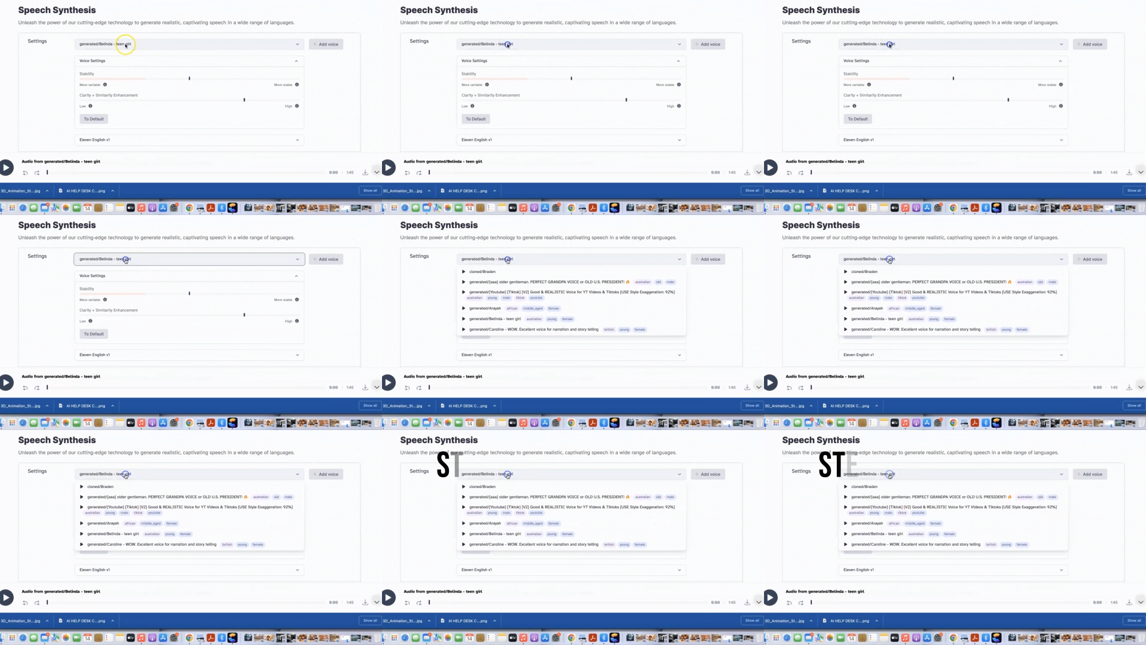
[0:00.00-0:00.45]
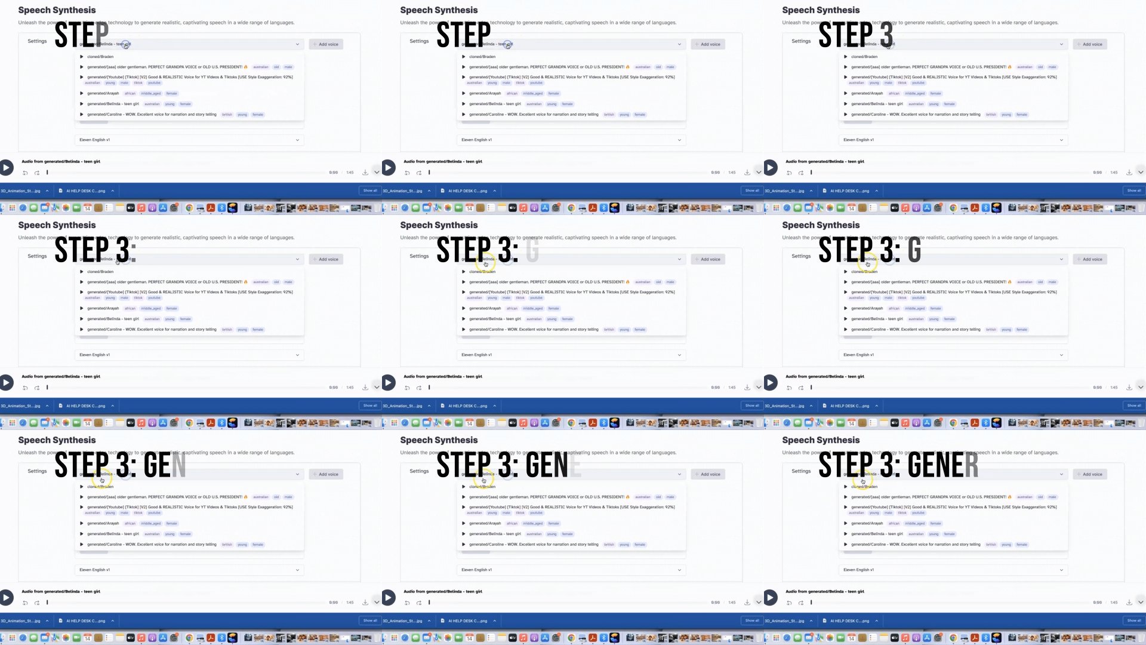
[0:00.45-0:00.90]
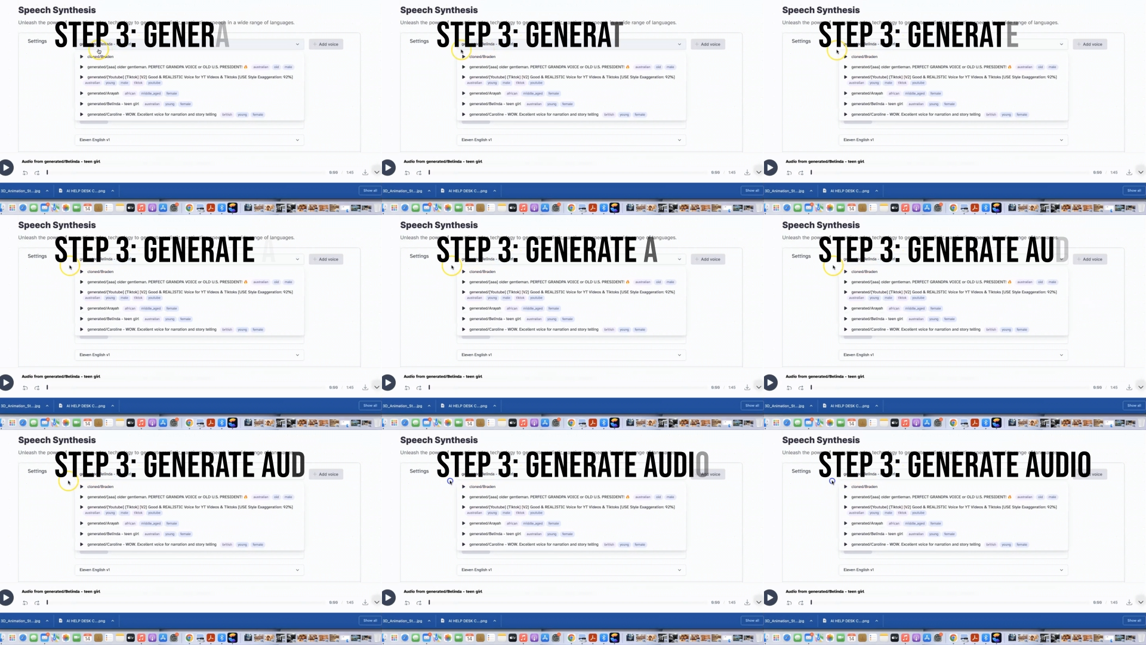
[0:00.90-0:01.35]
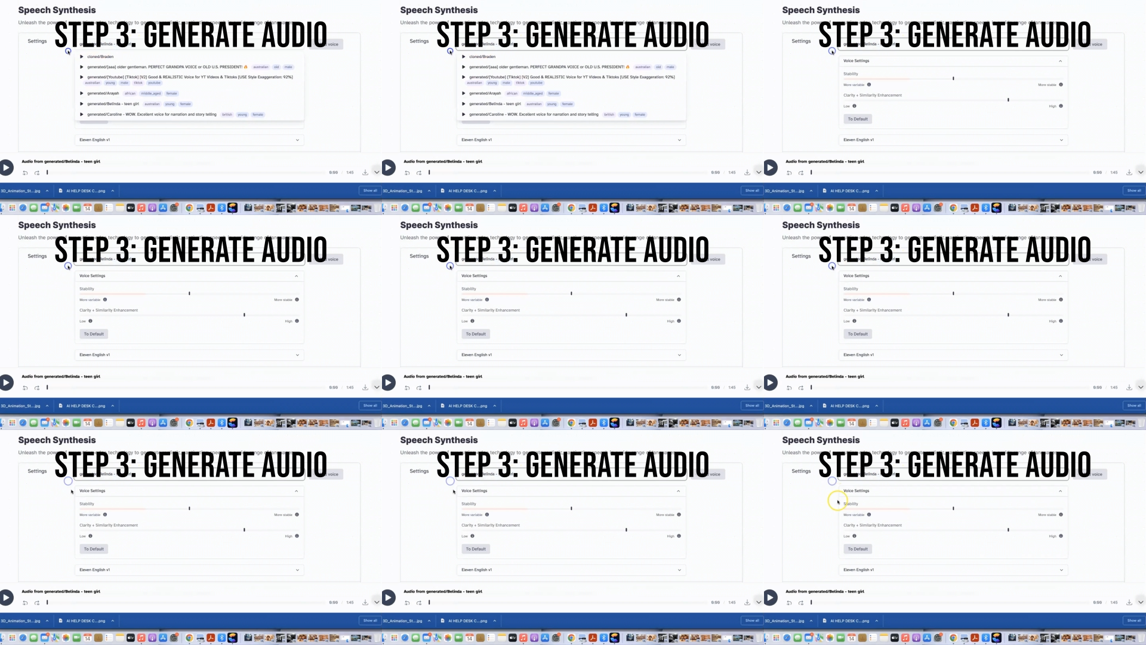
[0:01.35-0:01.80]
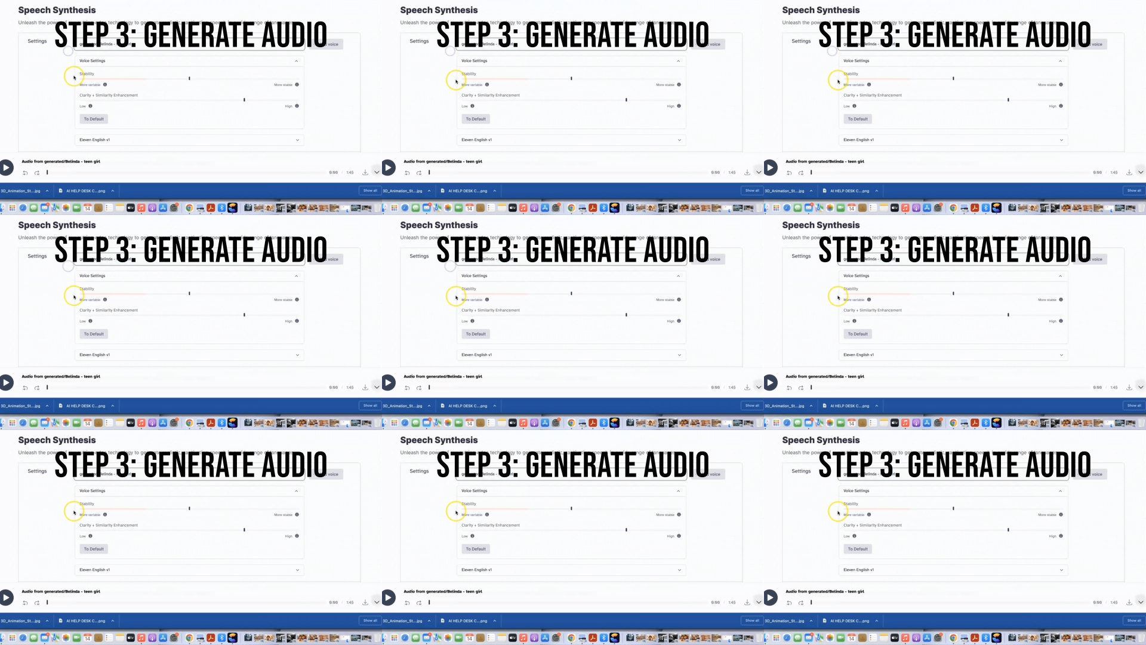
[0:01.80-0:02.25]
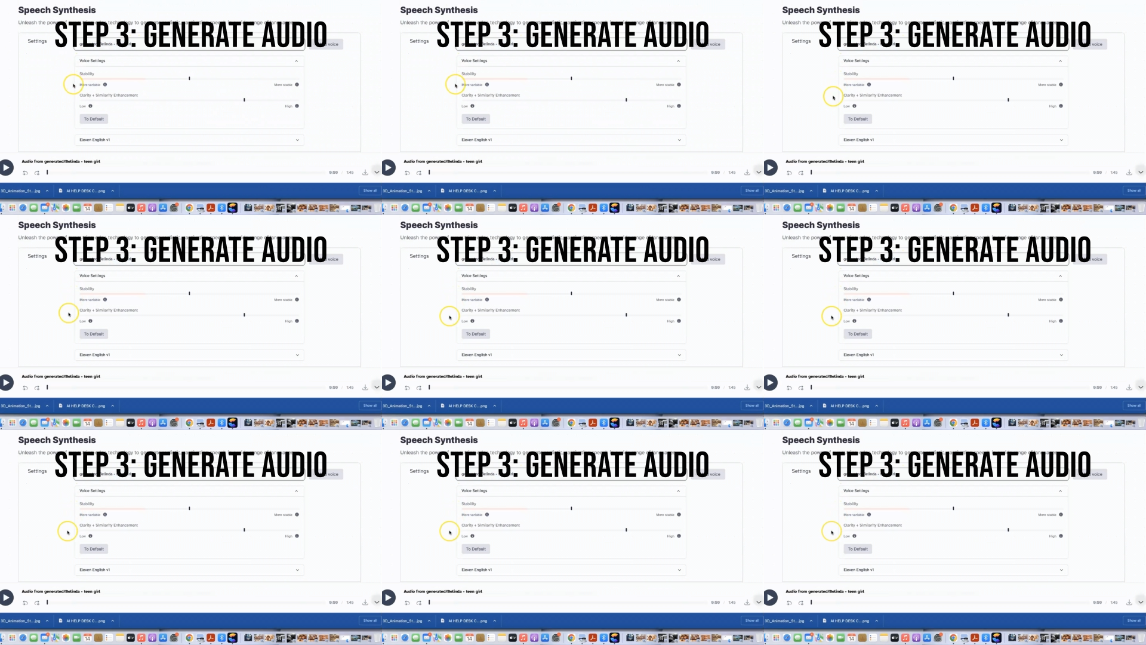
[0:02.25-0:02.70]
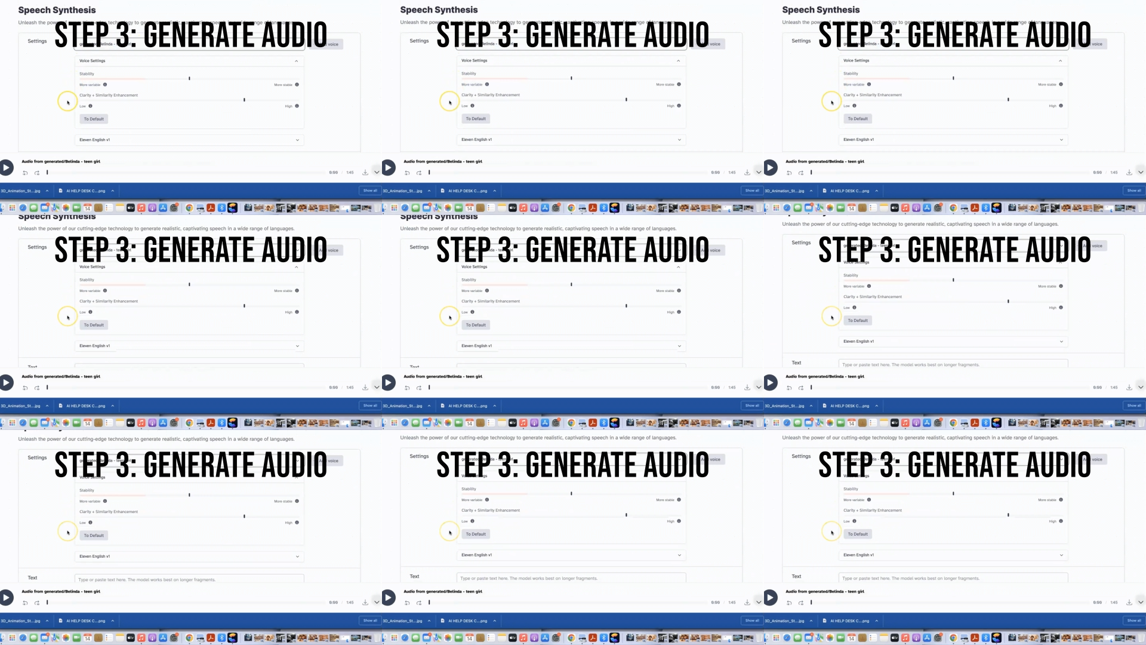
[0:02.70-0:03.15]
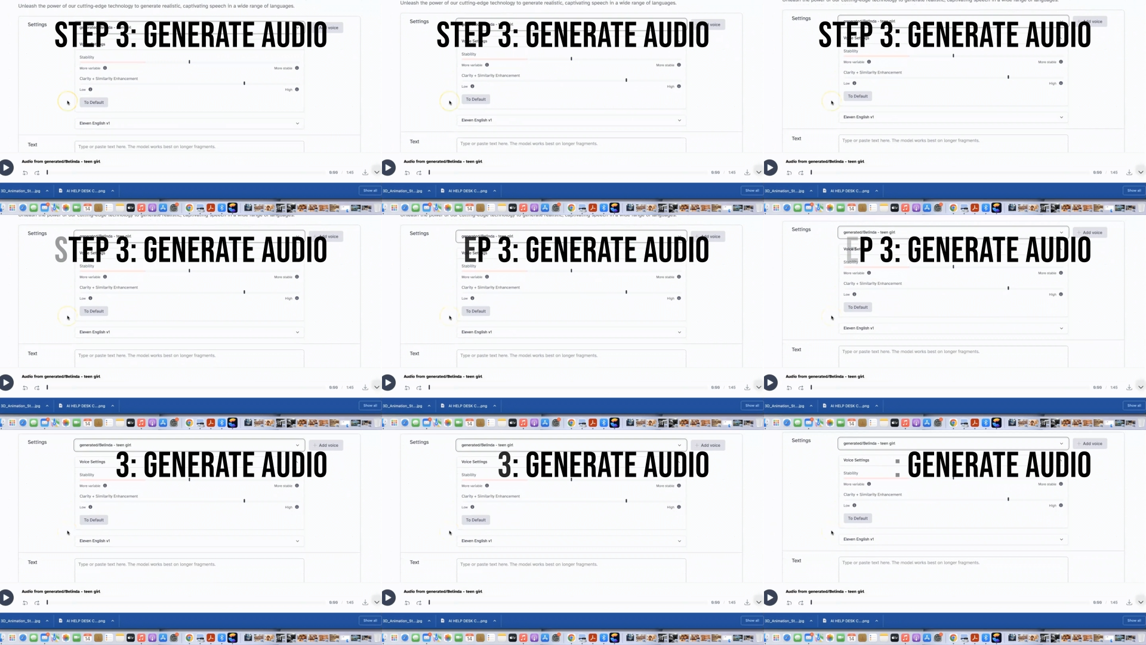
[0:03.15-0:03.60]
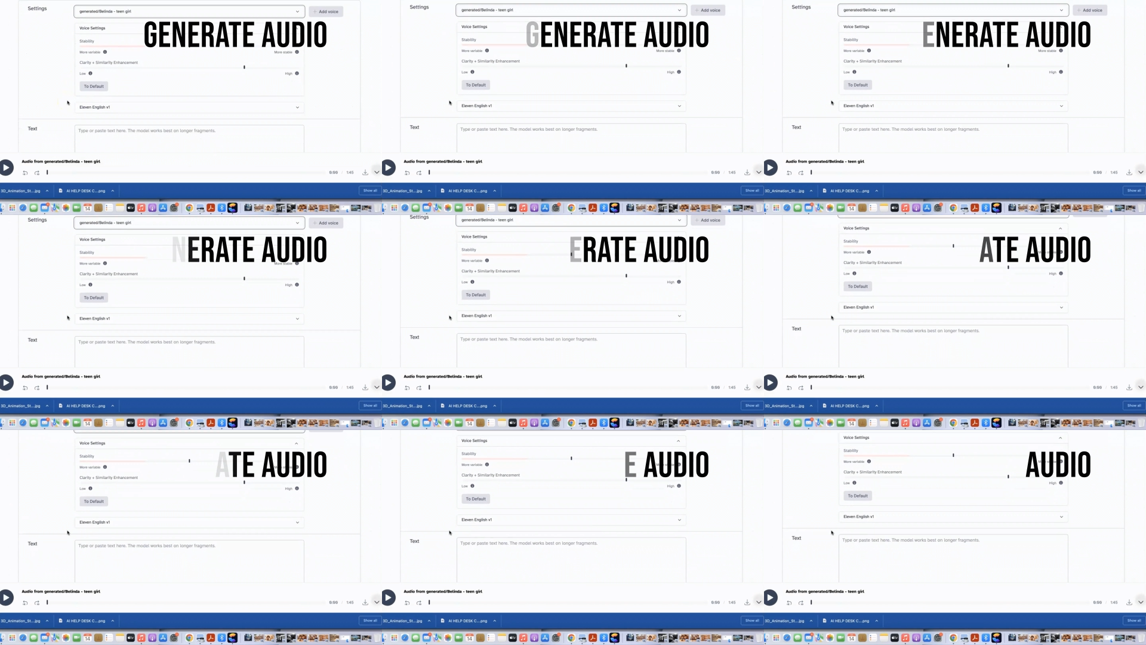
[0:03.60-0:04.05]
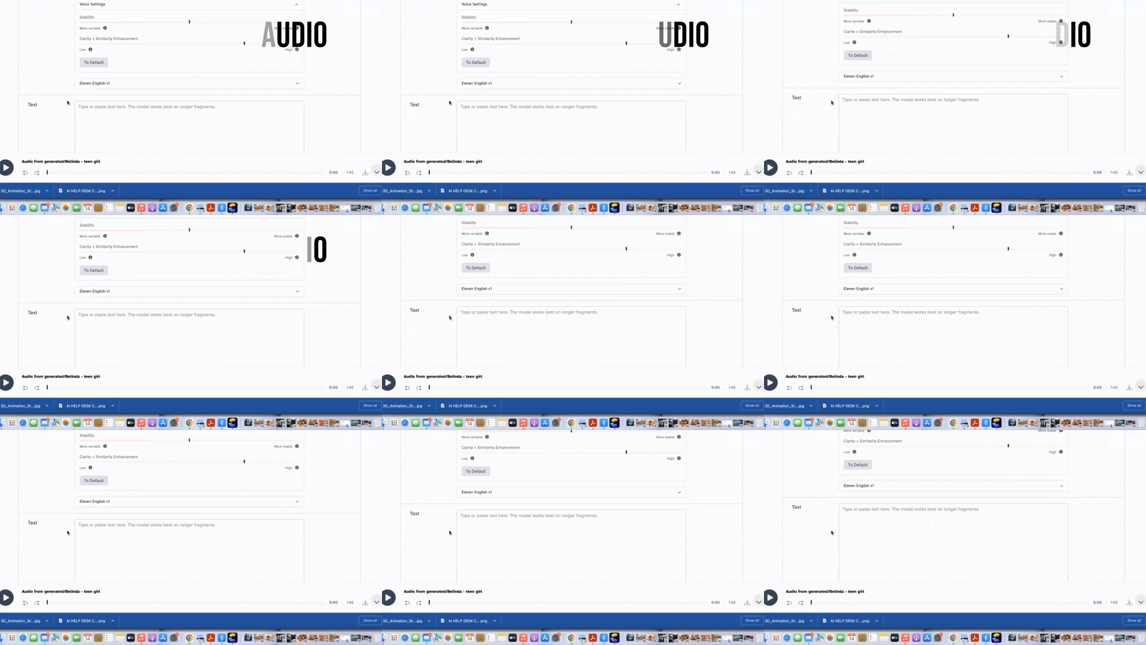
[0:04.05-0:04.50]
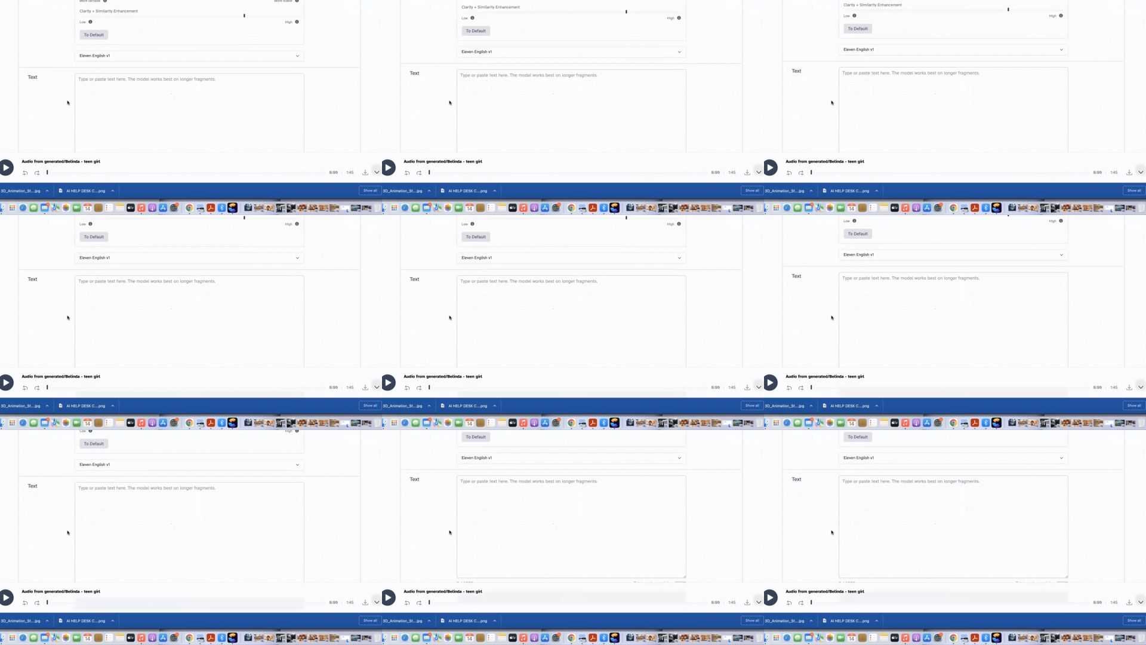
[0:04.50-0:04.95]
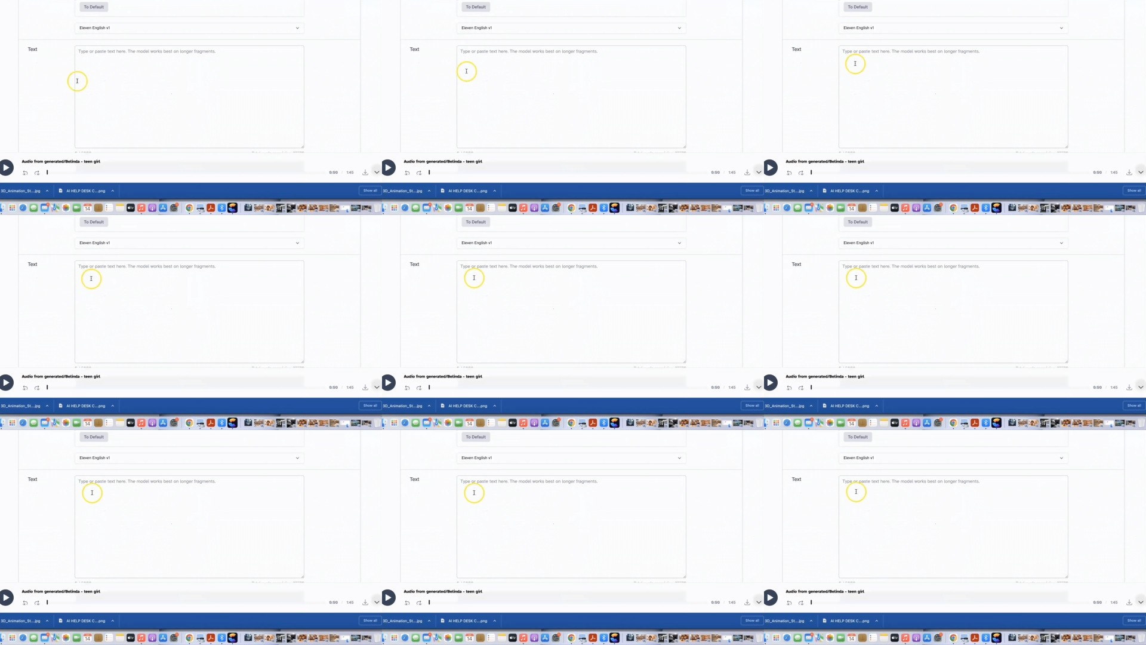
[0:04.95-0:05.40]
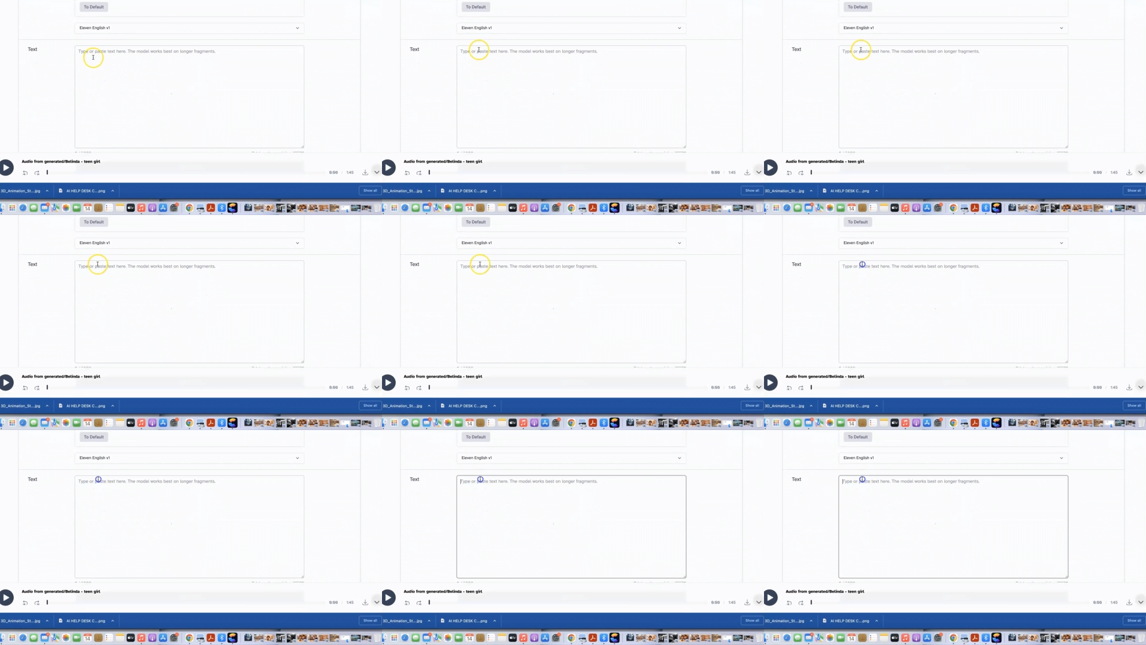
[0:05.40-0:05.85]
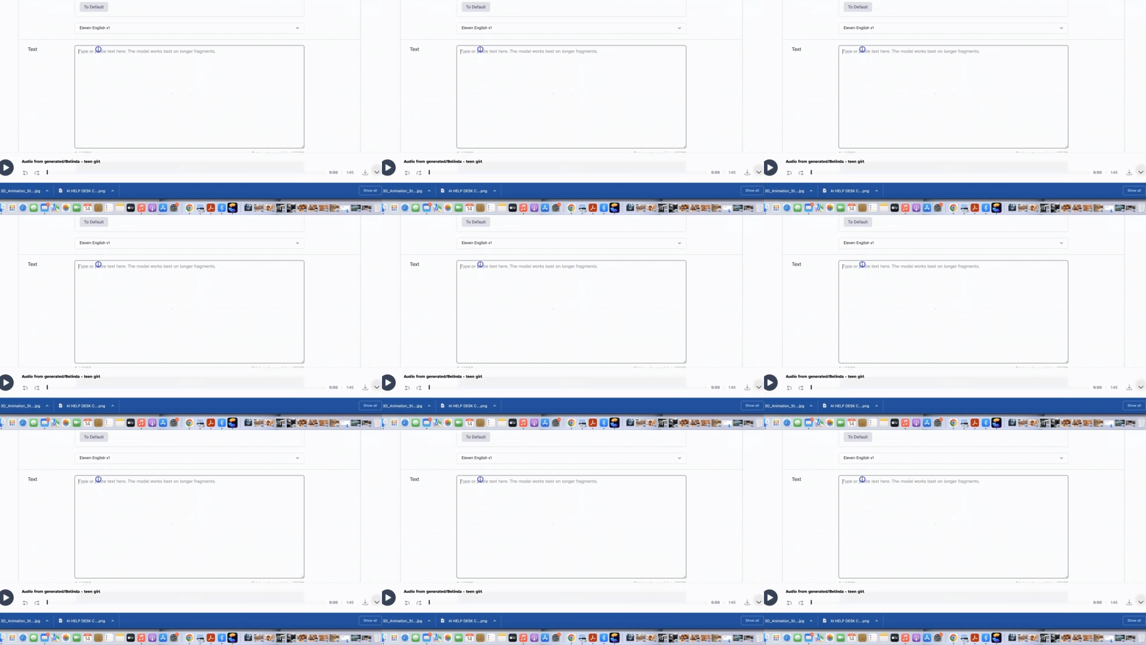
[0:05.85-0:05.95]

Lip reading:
Nobody's mouth can be seen.